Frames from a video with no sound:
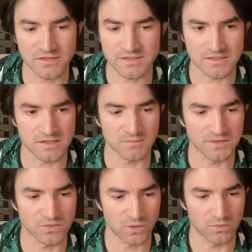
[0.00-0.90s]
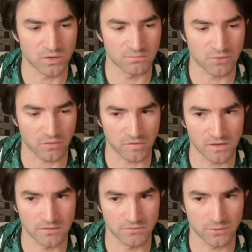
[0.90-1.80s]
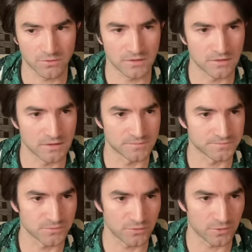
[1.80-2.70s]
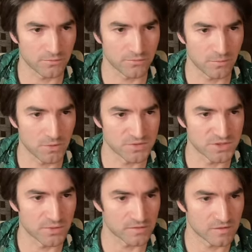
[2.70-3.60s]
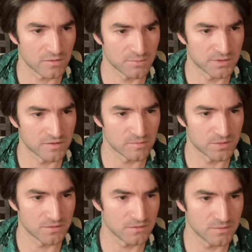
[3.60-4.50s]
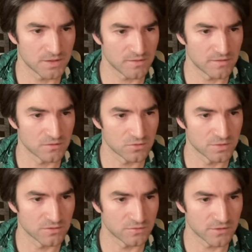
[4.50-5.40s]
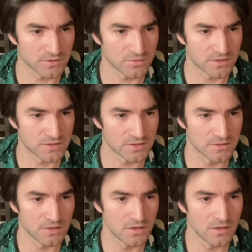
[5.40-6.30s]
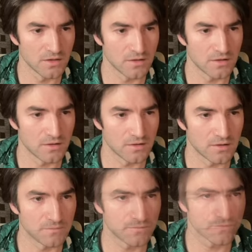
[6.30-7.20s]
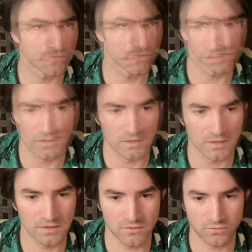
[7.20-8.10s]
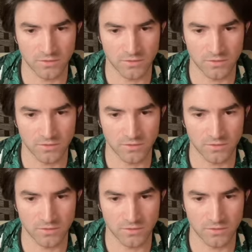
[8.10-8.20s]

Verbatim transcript: this is going to be 21% for the uh, for, for most U.S. companies, but you might see a little bit of fluctuation. Um, it's